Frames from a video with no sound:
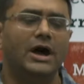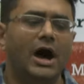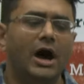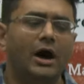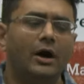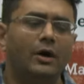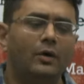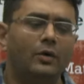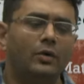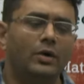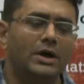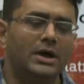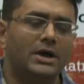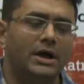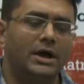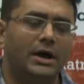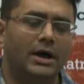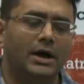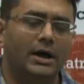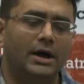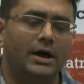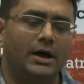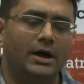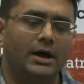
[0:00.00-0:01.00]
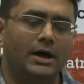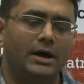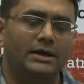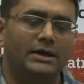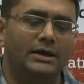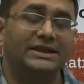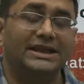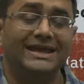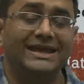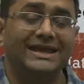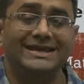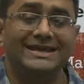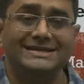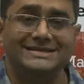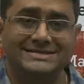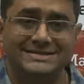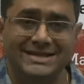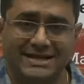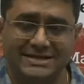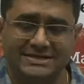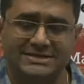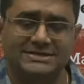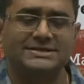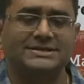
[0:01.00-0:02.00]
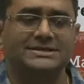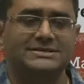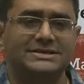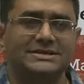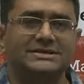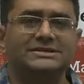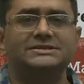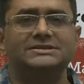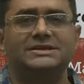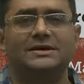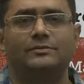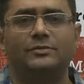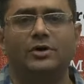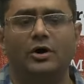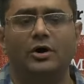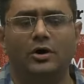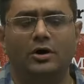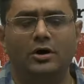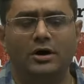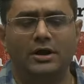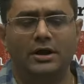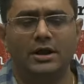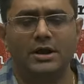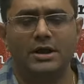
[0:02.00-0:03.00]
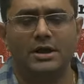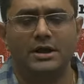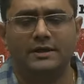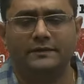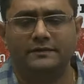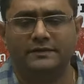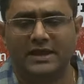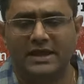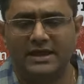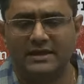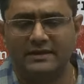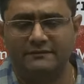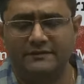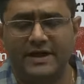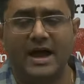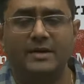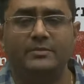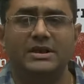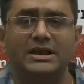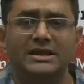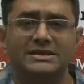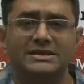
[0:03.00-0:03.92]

how the descent system or the family